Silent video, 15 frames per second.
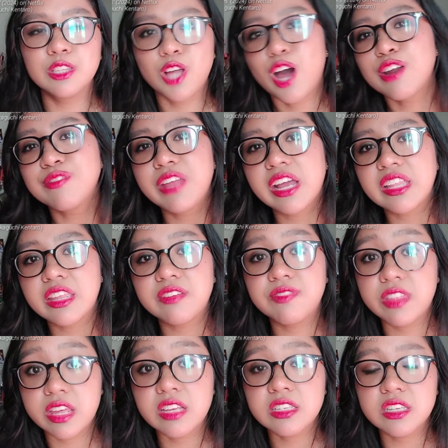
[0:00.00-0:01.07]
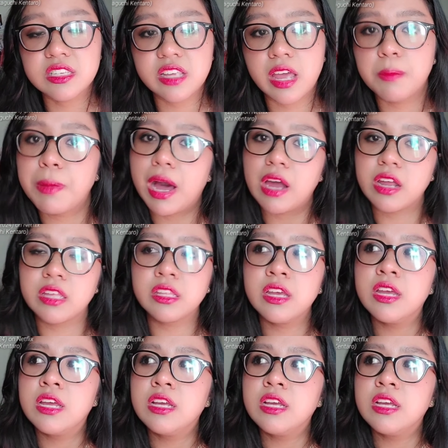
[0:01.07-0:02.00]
a lot of negative things to say about it.